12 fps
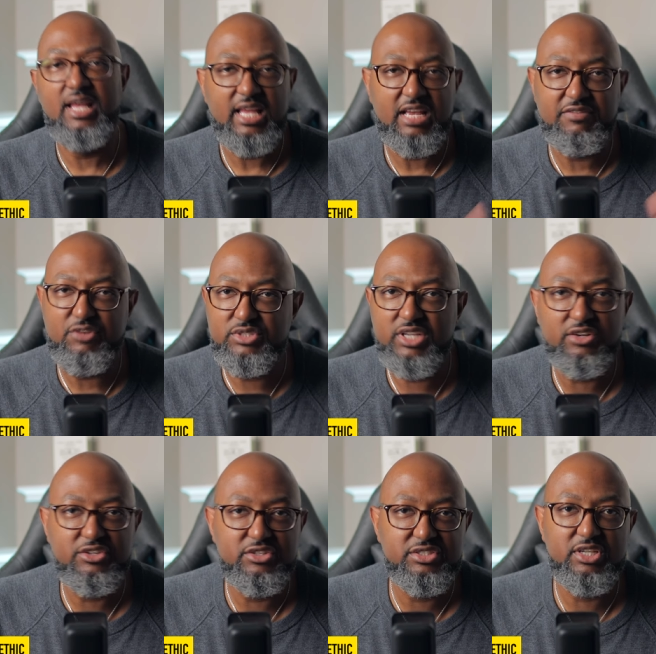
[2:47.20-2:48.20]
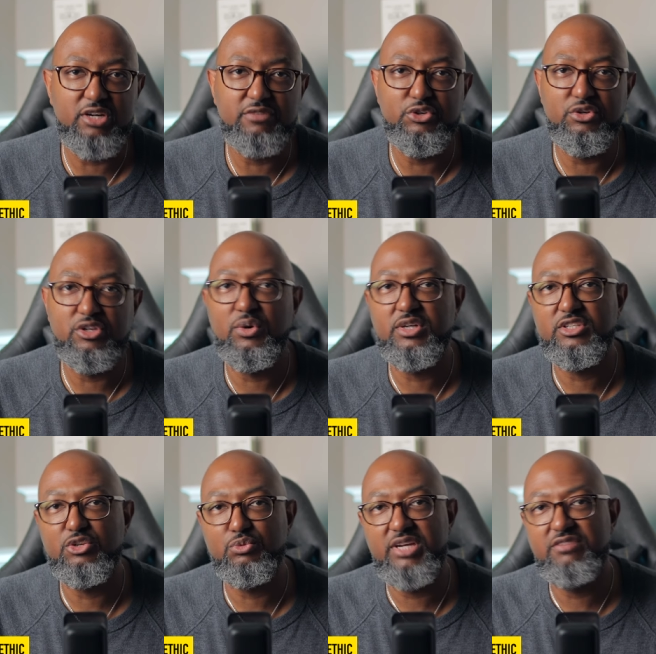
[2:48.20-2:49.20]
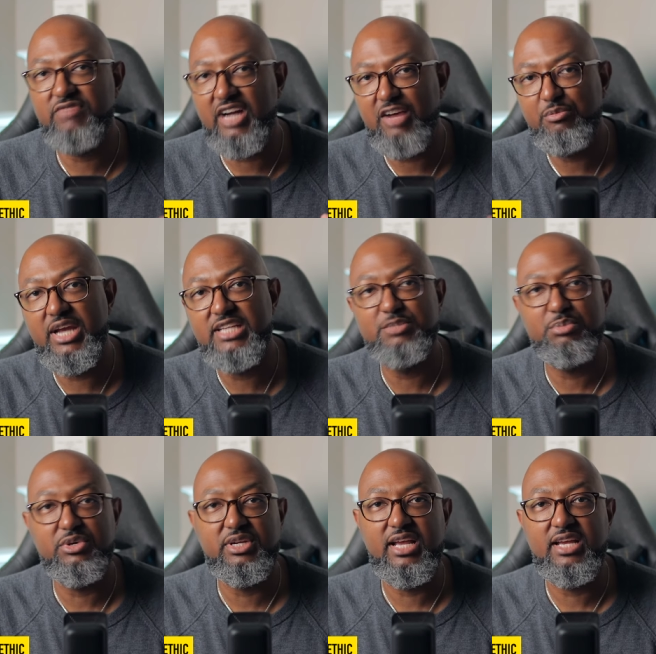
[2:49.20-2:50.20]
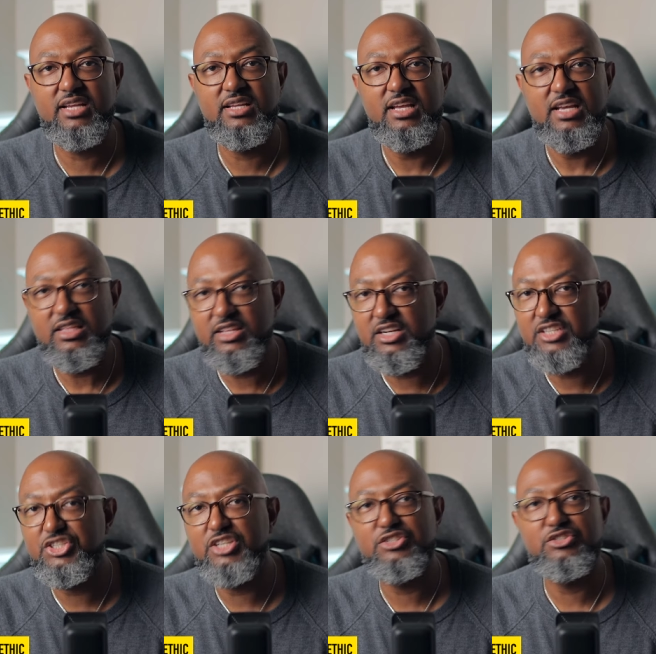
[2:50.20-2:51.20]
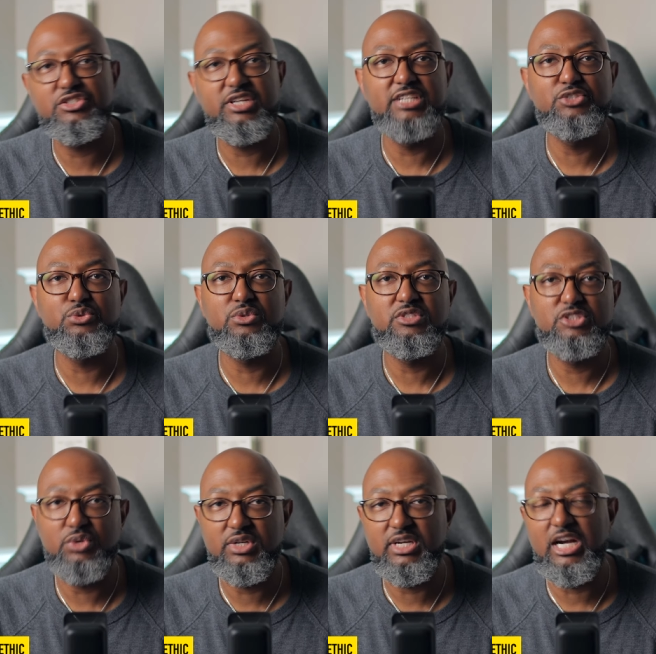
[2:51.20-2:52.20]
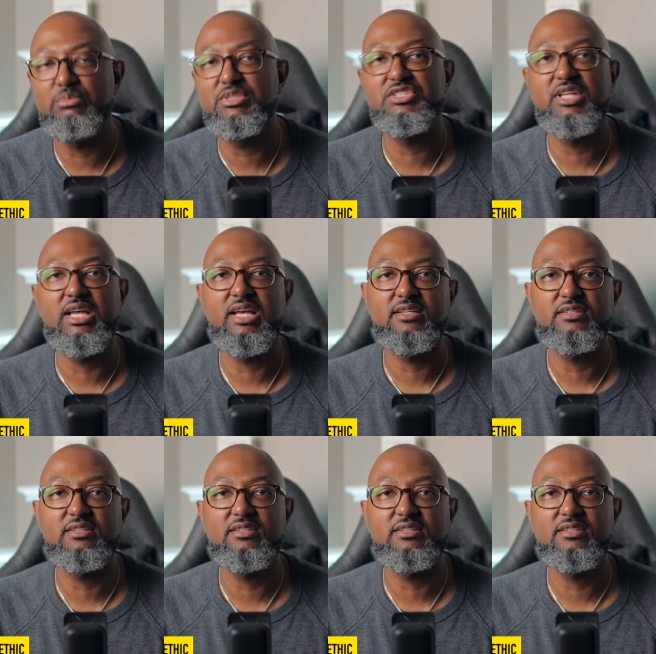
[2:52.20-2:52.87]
If you tell yourself you're going to read five pages per day, then adjust your schedule to accomplish that.